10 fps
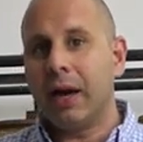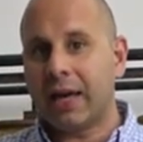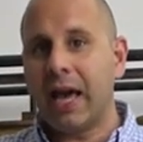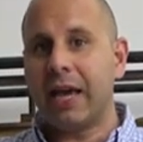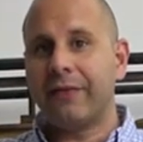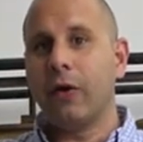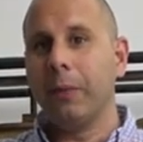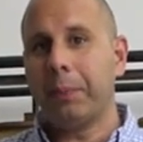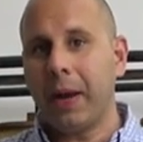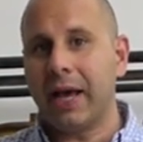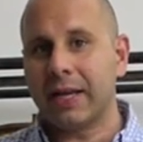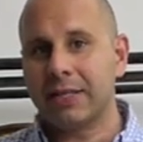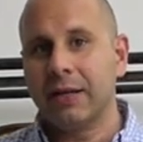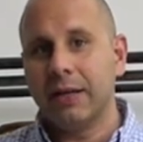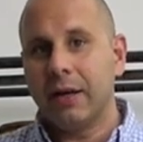a cave
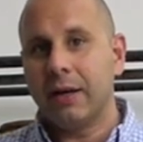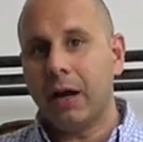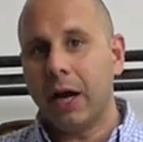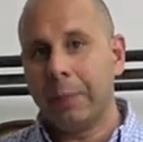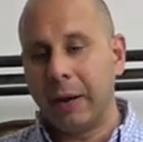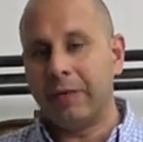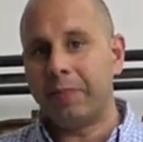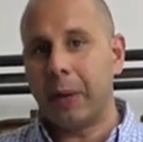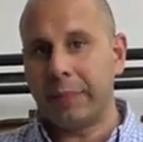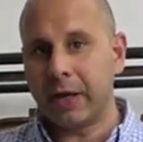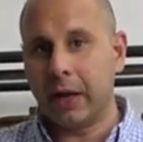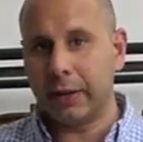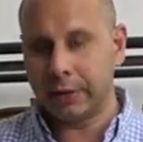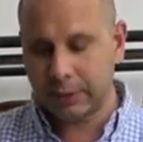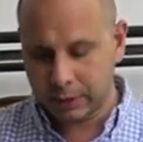complex above
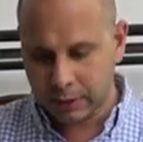Bamiyan.